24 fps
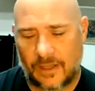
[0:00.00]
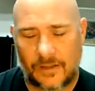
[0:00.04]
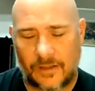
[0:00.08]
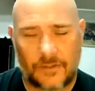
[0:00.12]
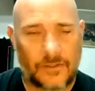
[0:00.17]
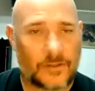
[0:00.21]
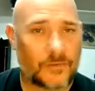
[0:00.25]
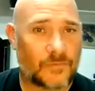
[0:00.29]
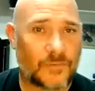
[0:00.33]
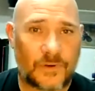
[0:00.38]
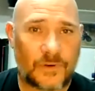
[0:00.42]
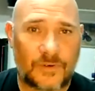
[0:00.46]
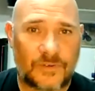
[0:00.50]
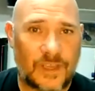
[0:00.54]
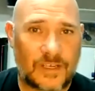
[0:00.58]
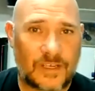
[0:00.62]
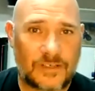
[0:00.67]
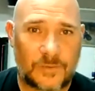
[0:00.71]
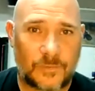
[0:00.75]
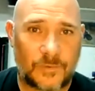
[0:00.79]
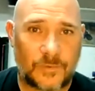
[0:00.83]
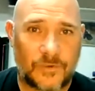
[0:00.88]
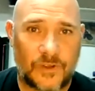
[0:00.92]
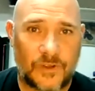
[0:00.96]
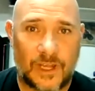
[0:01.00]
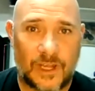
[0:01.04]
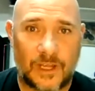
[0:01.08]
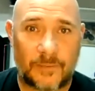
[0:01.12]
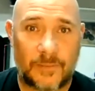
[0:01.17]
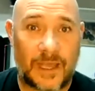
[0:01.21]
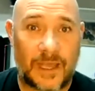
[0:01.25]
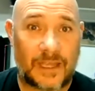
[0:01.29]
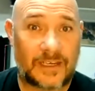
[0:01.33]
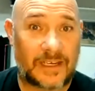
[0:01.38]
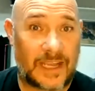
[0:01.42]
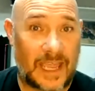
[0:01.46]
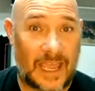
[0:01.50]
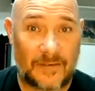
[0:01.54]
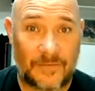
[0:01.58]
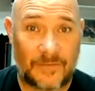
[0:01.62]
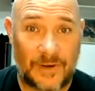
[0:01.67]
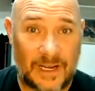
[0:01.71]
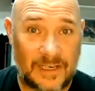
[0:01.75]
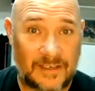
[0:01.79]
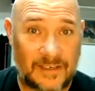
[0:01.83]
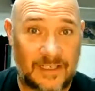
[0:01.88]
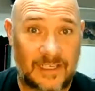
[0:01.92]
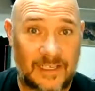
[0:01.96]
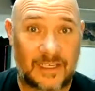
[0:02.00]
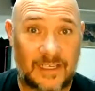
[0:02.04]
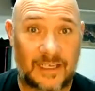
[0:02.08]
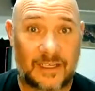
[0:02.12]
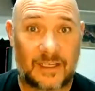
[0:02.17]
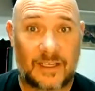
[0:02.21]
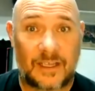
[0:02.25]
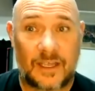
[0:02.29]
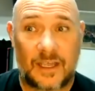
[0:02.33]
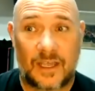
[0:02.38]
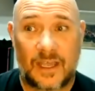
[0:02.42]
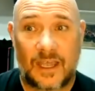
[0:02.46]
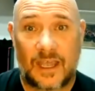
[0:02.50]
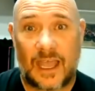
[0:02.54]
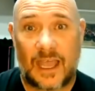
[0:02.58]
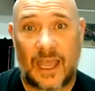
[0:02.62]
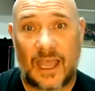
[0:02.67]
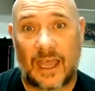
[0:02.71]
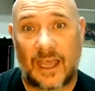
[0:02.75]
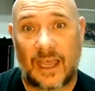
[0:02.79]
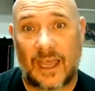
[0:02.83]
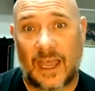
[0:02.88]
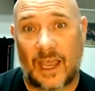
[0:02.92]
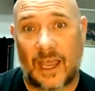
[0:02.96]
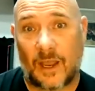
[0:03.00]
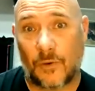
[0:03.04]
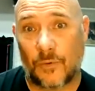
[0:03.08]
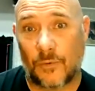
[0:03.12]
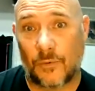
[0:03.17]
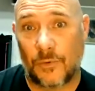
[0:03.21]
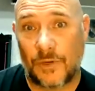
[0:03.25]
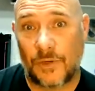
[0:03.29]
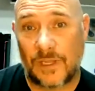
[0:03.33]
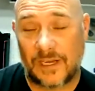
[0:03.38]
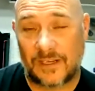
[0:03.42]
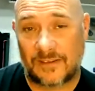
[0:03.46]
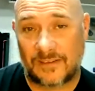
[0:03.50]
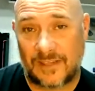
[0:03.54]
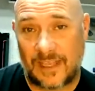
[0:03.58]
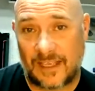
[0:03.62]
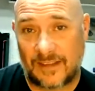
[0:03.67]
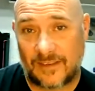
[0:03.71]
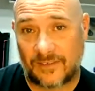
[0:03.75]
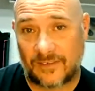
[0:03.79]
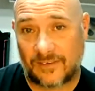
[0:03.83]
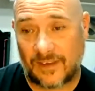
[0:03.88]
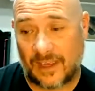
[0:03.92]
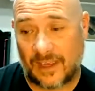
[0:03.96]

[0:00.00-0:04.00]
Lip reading: the first session was all about, you have an idea. How are we going to take this